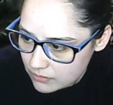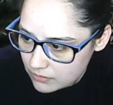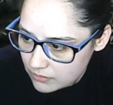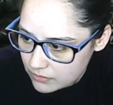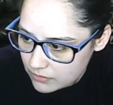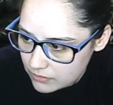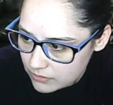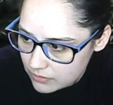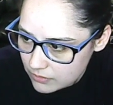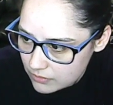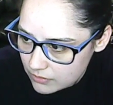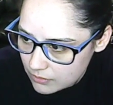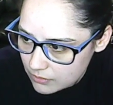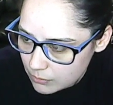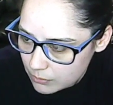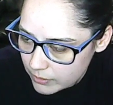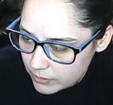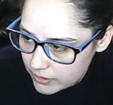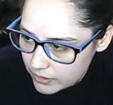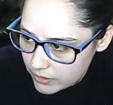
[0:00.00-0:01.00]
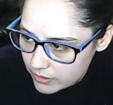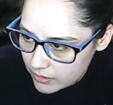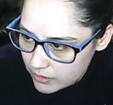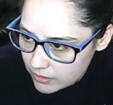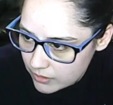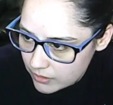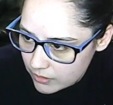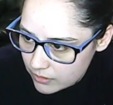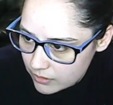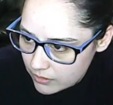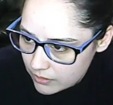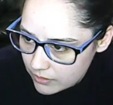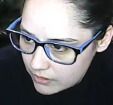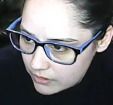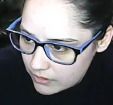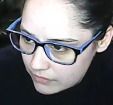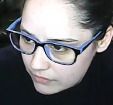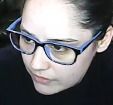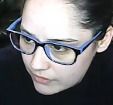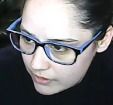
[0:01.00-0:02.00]
see, where did
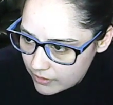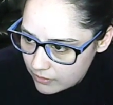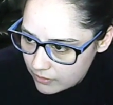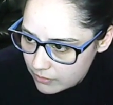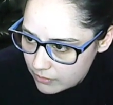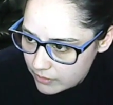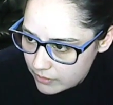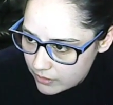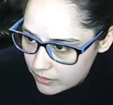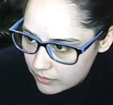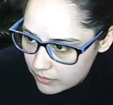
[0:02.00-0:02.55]
the file go? Here.